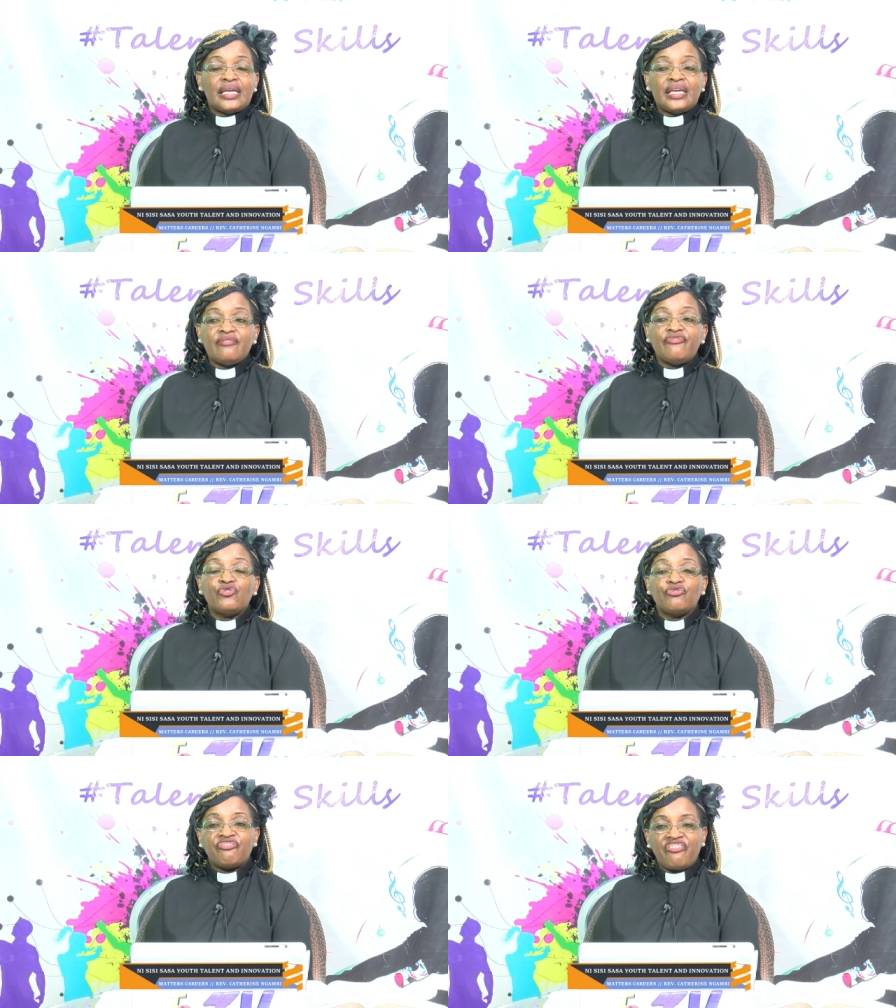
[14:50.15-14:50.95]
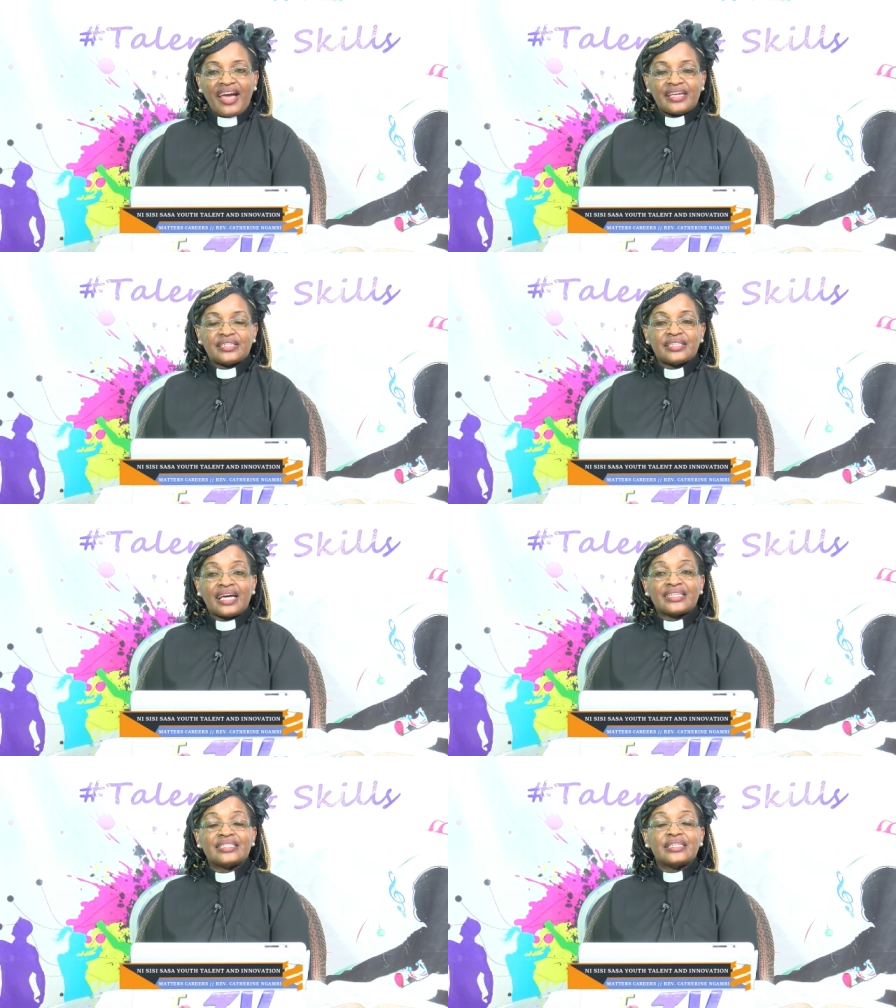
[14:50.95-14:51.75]
if you find
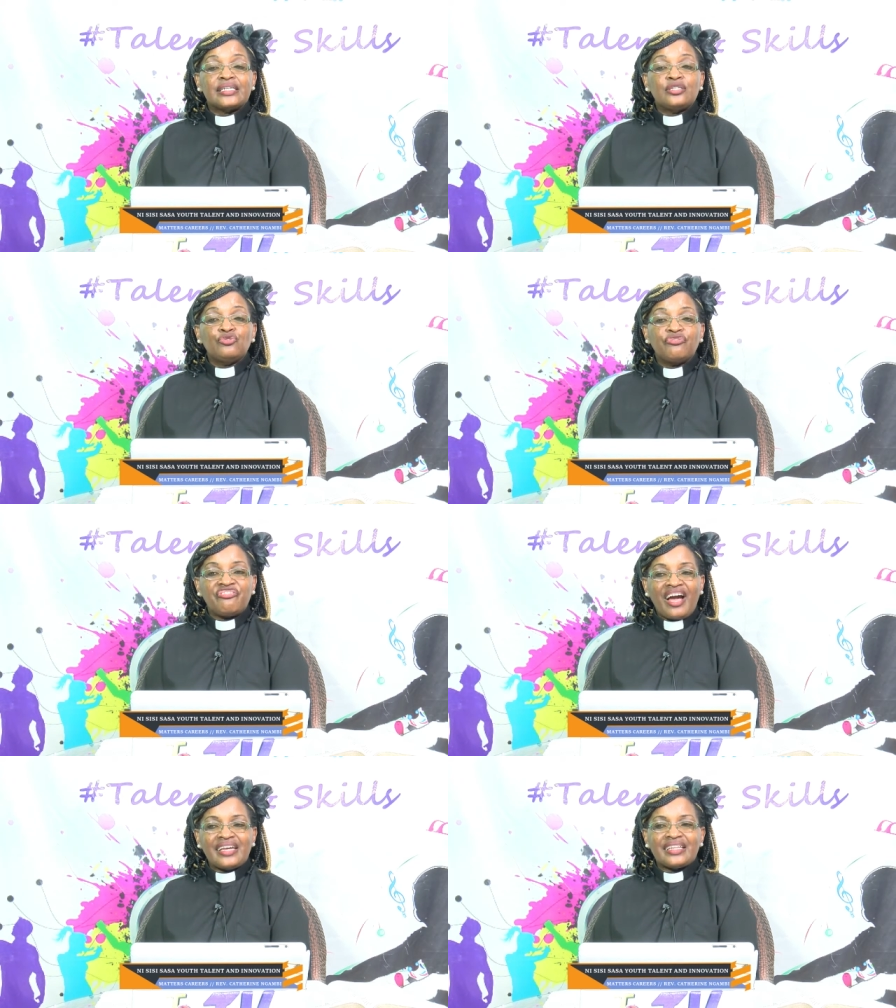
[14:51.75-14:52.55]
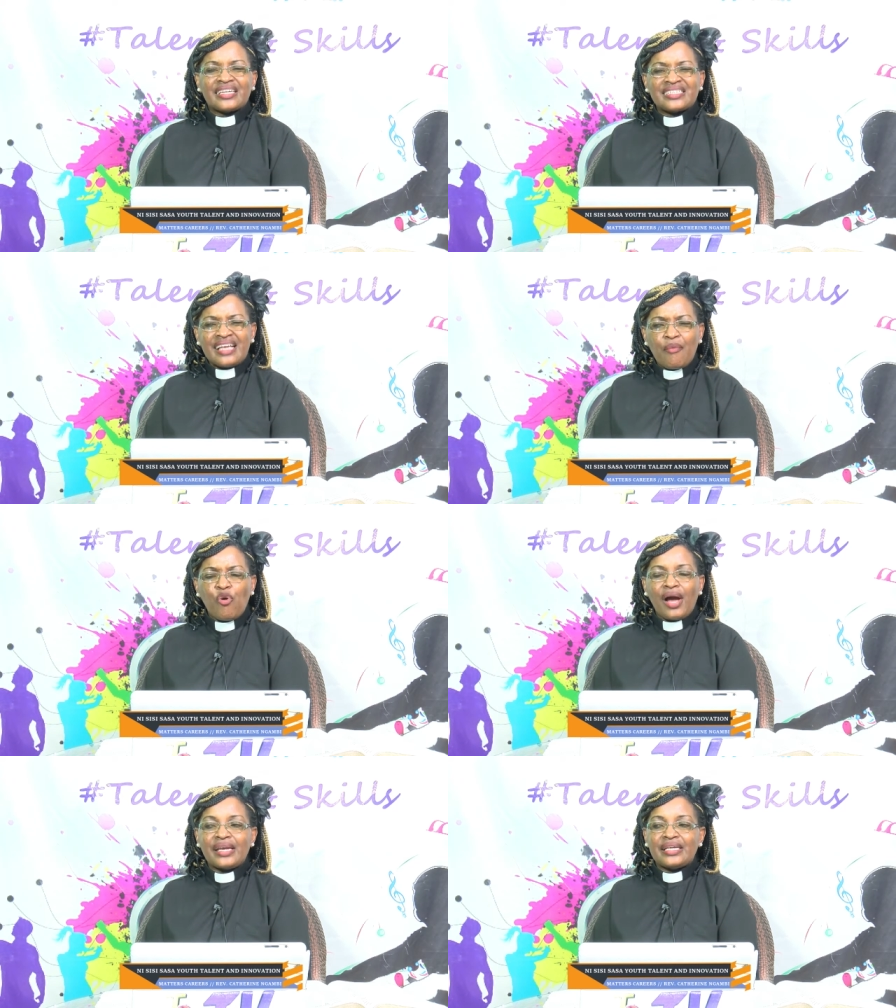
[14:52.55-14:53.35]
that you find that
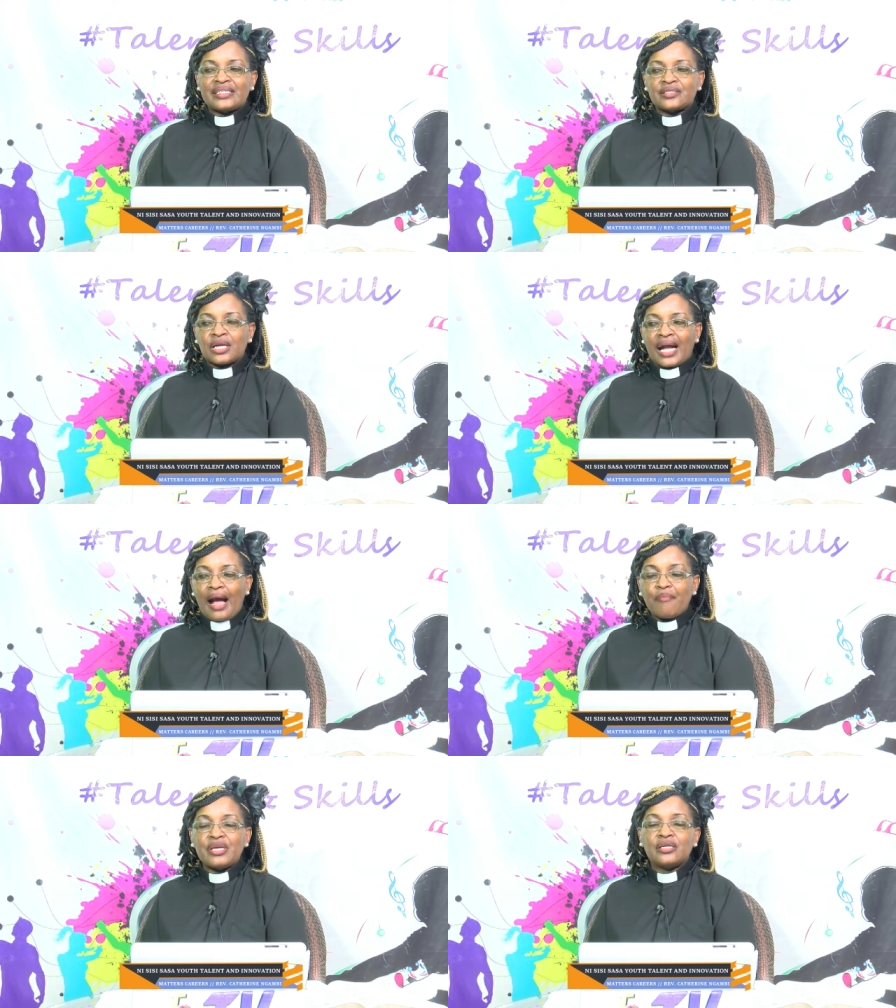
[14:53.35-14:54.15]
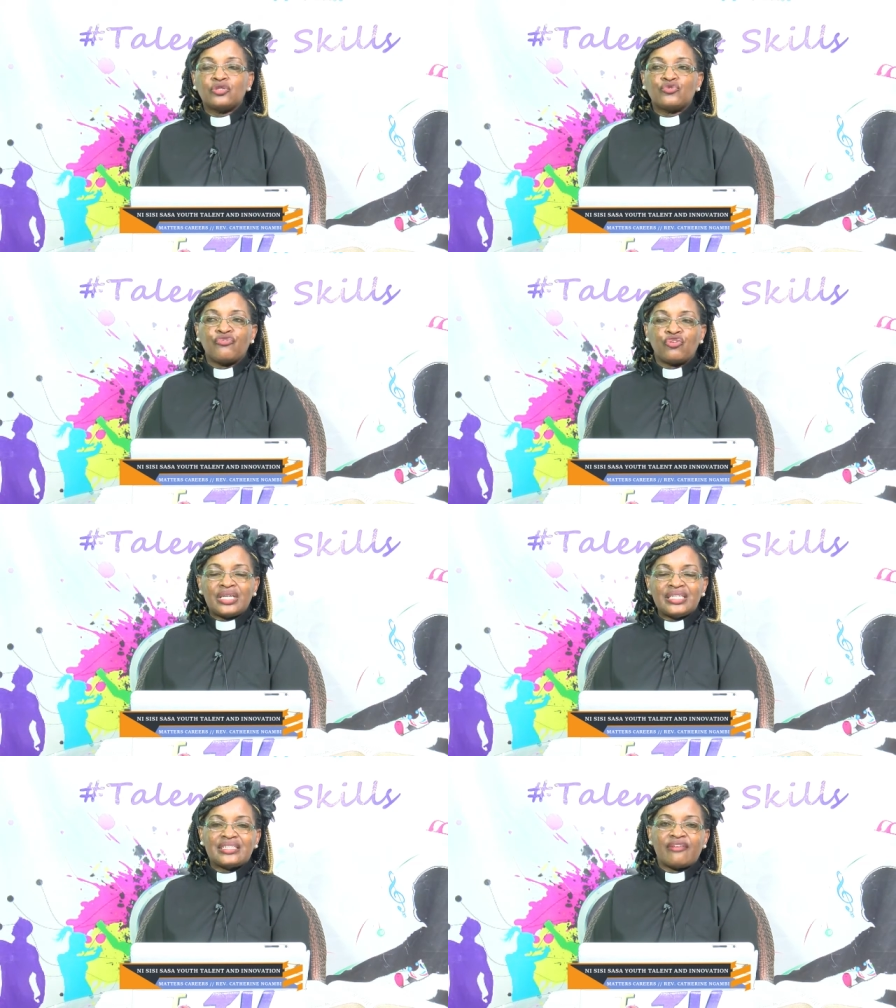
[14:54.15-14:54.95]
someone is coming for
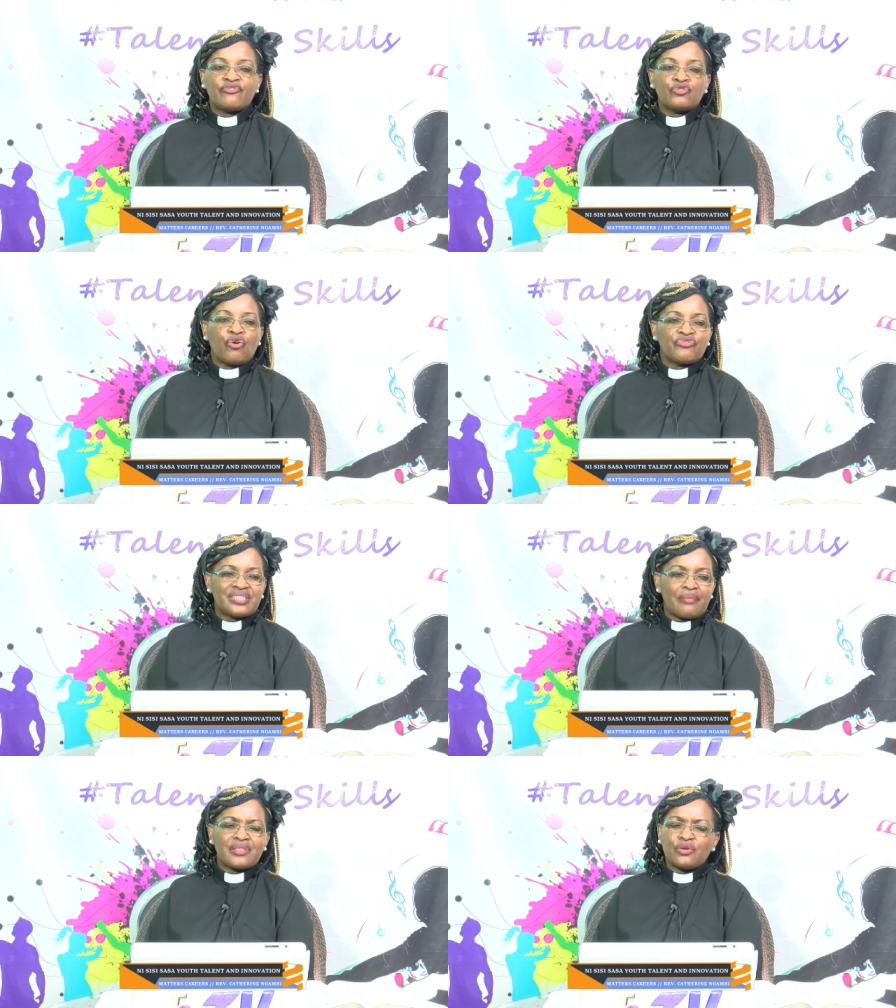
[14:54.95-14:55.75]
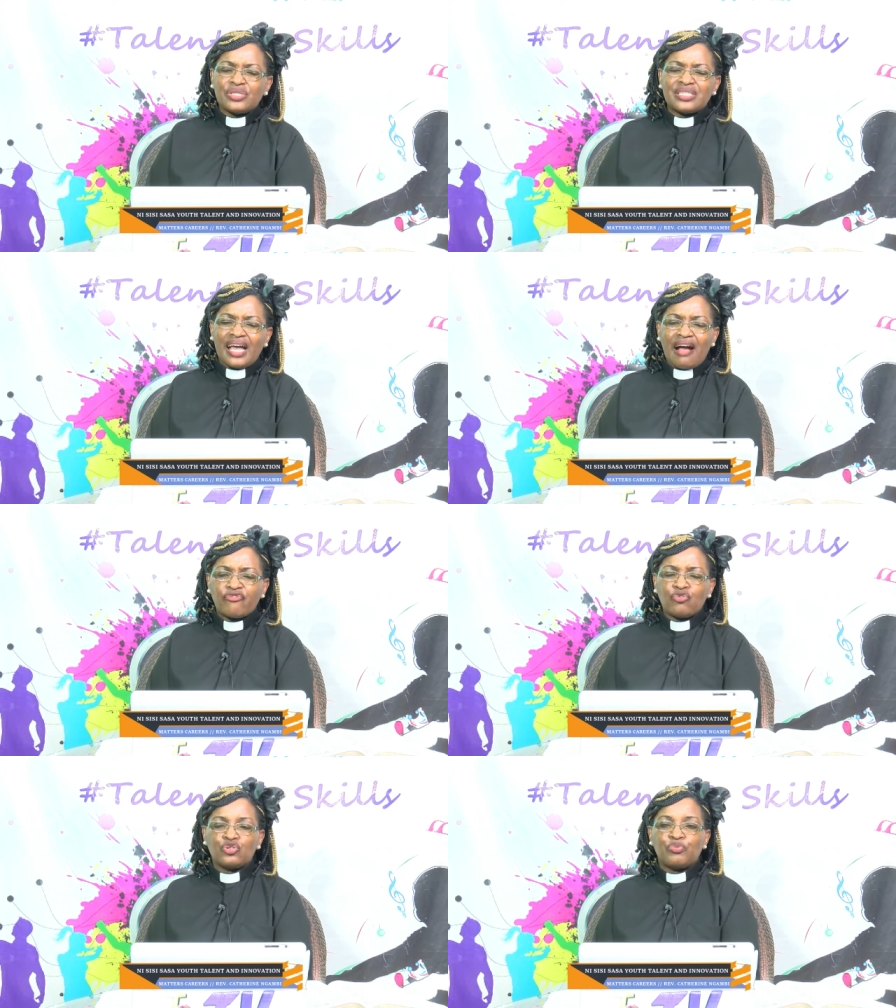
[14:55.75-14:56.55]
interview of something which they
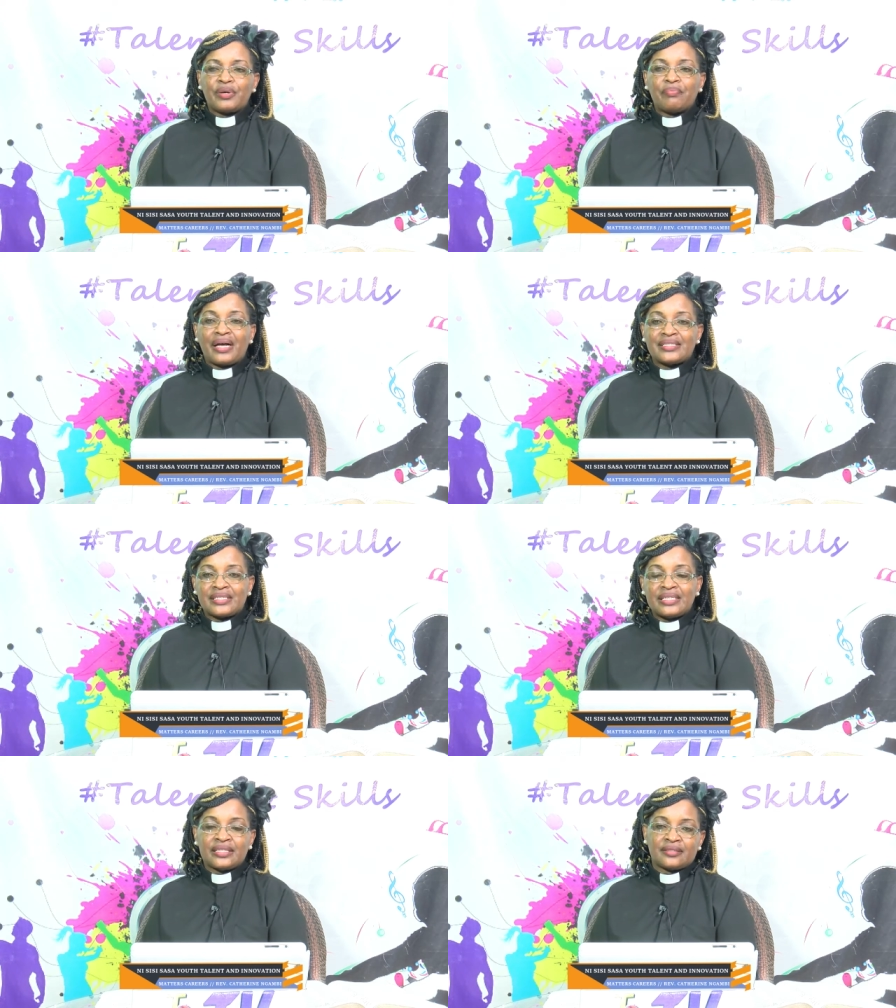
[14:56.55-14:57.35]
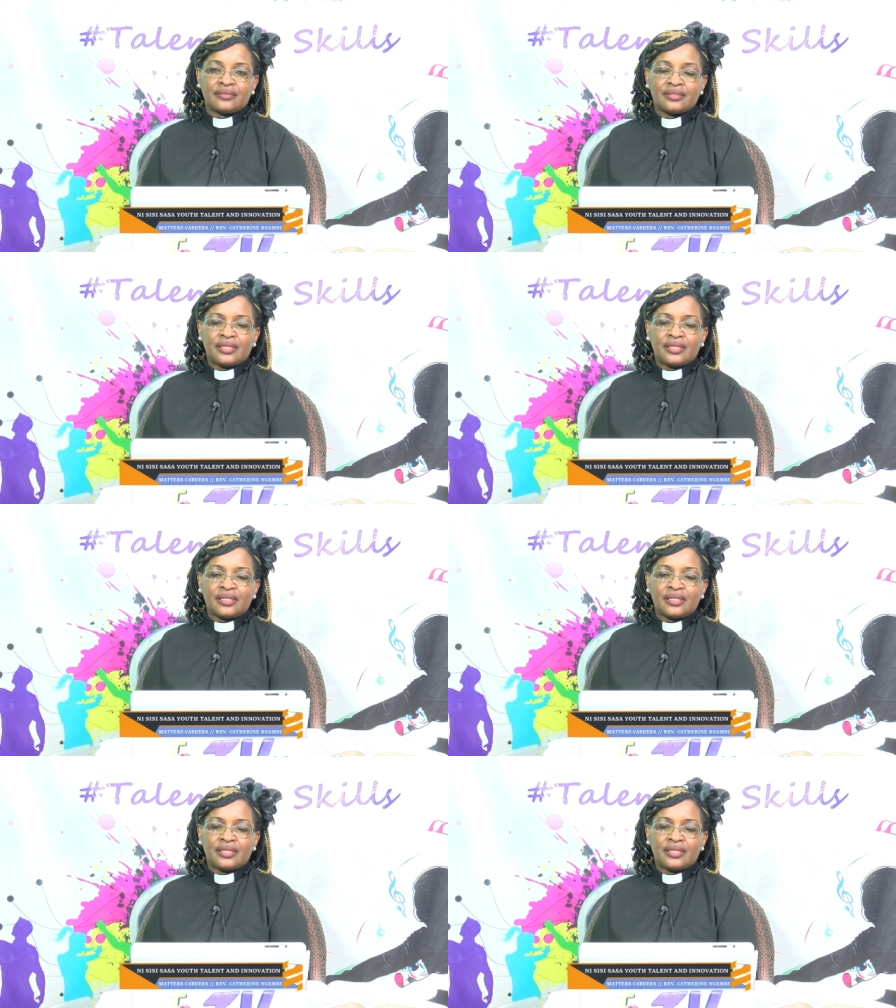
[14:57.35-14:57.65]
have good papers in,